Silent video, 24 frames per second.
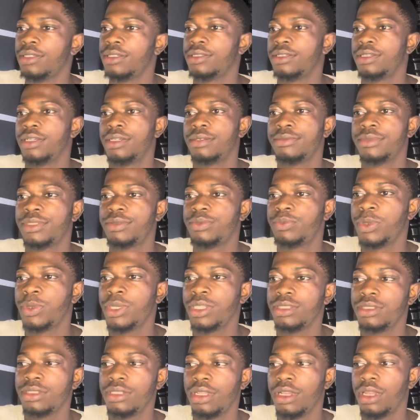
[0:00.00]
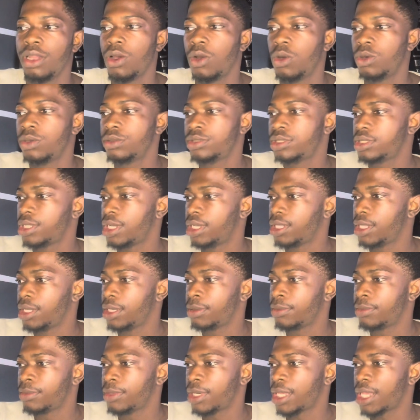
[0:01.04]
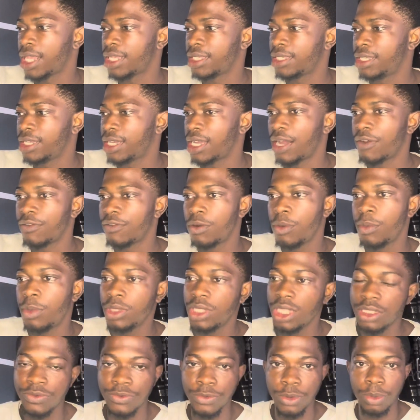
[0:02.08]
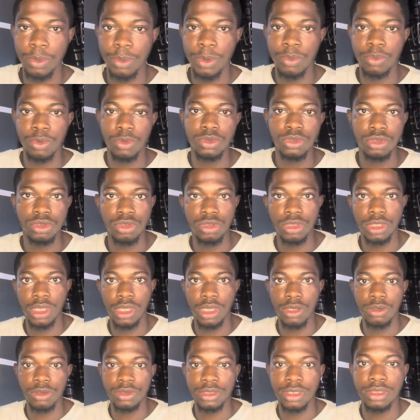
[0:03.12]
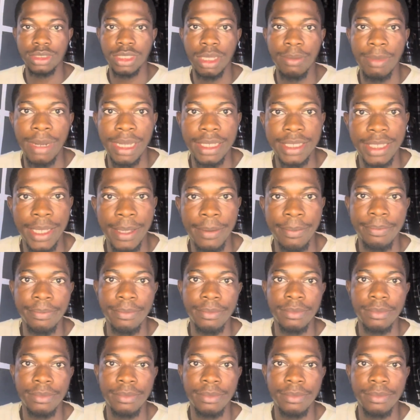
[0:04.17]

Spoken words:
it's been a lot and like I've onboarded few people to the ecosystem and